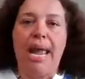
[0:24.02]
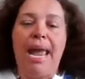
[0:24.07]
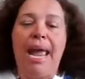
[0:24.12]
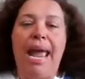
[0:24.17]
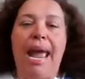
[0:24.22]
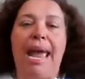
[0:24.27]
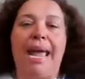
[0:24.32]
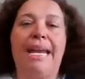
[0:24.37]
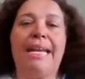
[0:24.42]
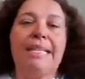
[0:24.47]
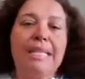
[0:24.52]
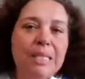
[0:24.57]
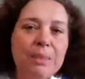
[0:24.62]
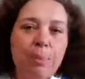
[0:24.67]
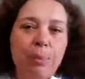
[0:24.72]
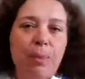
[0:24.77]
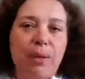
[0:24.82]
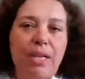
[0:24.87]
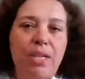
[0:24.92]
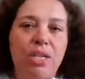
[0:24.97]
and
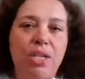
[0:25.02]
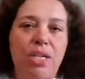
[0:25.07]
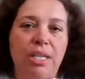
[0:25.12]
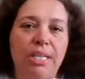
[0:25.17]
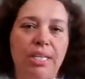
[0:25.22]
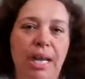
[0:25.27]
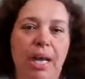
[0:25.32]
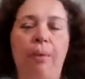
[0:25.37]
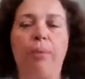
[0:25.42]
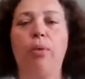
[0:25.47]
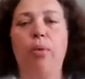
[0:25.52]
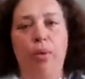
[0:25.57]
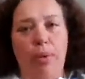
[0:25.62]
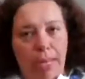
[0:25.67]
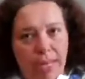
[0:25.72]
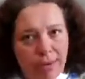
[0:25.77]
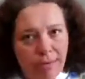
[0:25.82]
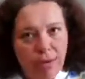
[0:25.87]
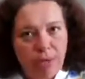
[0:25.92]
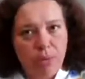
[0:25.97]
inspiration to help
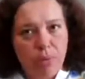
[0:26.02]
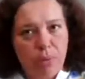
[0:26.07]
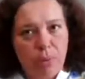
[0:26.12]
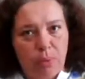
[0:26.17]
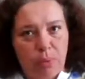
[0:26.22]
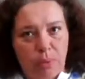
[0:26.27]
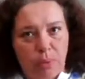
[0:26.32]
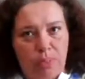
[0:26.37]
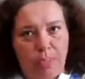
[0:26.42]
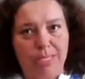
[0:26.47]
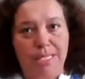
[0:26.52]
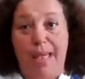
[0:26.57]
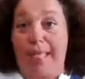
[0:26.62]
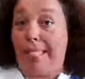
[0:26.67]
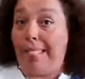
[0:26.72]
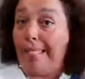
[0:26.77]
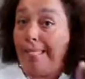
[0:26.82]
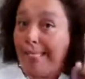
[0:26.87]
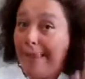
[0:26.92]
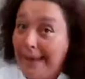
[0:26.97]
creative entrepreneurs
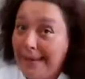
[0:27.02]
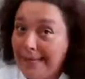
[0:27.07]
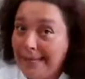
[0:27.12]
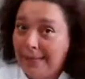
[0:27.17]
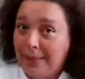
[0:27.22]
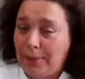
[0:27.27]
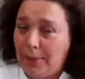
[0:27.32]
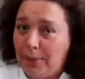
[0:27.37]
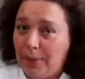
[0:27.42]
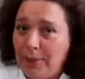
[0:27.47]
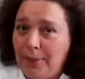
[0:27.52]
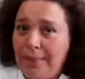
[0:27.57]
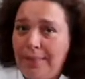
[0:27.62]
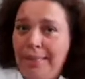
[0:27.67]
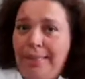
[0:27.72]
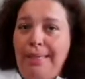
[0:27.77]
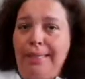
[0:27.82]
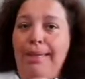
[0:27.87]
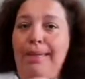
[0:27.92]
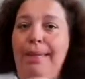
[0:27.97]
like you
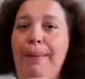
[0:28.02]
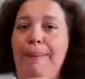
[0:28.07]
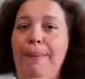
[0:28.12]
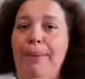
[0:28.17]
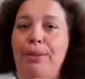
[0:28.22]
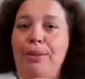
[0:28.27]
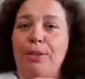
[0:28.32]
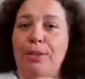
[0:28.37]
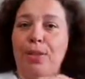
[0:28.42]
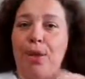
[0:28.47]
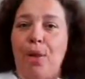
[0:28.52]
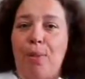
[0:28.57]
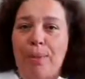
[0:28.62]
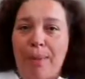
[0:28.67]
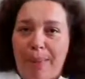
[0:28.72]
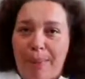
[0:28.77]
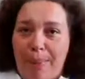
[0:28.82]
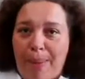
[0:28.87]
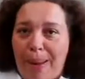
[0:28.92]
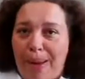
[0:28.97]
build a
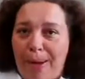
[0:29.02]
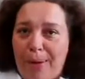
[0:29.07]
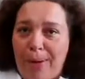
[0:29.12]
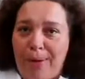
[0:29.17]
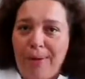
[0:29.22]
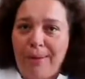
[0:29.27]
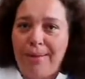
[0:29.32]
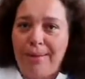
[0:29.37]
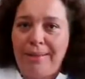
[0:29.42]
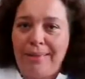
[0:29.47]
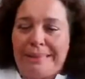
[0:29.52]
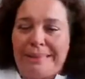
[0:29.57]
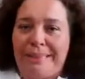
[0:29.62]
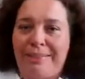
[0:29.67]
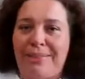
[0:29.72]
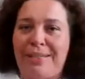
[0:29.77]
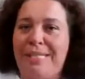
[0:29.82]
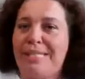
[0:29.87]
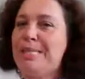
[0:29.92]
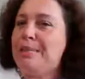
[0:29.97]
noble empire,
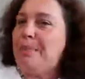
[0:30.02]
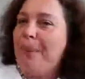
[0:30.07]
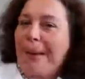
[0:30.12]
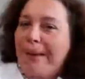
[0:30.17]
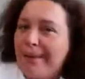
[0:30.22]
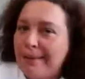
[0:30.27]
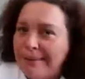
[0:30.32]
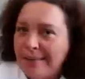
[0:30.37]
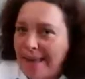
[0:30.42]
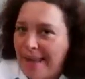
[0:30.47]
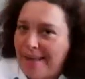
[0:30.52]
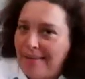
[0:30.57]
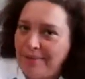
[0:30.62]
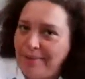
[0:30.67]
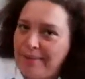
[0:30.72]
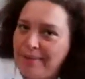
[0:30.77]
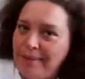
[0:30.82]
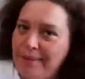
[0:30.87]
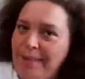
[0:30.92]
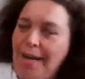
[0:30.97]
live an inspired
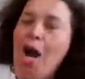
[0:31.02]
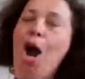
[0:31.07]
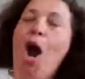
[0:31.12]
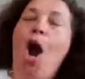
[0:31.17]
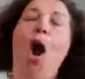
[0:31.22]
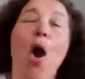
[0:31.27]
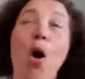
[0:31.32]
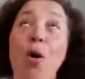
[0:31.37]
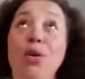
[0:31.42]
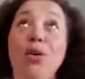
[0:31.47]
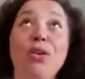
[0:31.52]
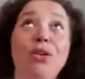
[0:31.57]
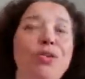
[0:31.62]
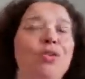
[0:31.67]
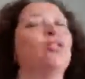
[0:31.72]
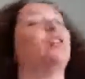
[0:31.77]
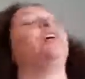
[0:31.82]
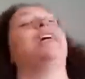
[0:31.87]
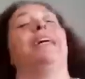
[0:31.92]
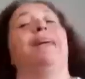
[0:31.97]
life, own your
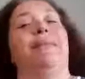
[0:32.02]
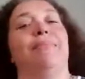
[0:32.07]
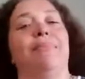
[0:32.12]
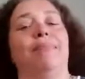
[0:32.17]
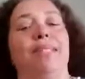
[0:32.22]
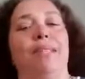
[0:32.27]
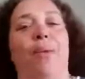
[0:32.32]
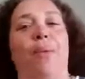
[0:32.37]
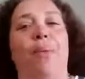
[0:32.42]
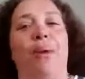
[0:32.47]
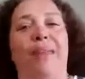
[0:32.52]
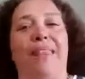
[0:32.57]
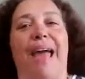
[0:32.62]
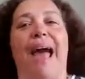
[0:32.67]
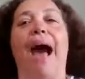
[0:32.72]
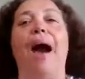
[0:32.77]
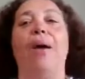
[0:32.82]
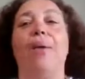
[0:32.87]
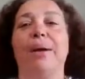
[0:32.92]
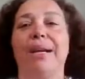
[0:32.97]
dreams
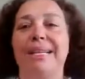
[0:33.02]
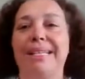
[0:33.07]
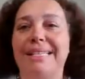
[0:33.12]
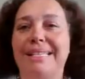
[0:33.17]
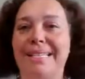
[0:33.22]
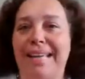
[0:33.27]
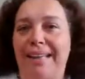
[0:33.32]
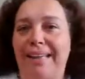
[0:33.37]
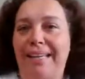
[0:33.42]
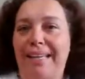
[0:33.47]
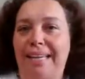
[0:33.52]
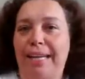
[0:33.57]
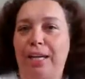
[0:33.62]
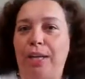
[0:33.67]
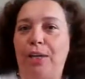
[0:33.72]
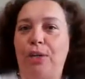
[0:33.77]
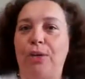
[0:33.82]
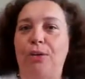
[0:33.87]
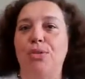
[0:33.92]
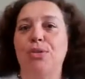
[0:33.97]
without selling
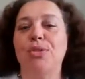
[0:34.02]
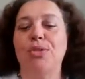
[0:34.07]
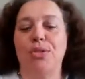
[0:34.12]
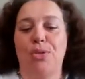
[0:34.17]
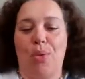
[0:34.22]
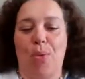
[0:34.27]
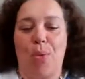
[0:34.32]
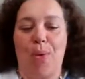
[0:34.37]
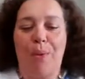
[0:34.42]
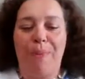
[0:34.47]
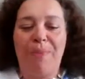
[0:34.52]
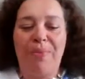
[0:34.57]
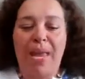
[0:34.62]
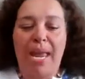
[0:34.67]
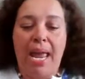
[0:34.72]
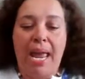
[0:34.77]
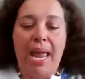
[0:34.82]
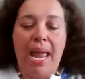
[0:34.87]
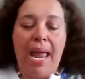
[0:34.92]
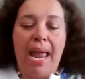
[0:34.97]
your soul.
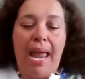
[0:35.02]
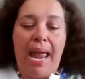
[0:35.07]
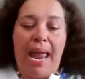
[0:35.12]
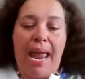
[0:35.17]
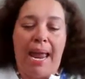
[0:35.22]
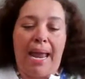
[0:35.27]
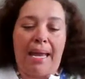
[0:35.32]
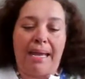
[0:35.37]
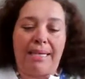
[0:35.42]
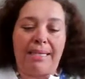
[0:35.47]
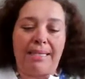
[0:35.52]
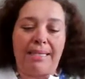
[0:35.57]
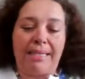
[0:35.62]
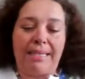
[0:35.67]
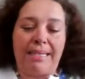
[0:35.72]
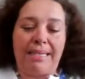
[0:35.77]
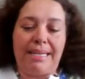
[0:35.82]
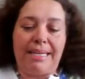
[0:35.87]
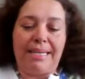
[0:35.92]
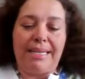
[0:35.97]
And
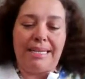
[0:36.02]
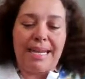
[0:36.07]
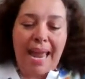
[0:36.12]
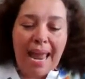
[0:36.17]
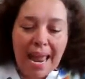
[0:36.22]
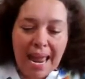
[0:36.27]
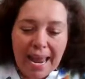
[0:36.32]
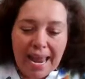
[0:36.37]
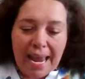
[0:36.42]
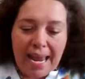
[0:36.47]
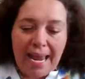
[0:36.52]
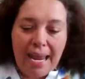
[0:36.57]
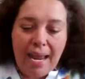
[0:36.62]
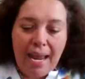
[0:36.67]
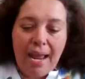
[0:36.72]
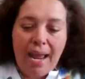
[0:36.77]
today,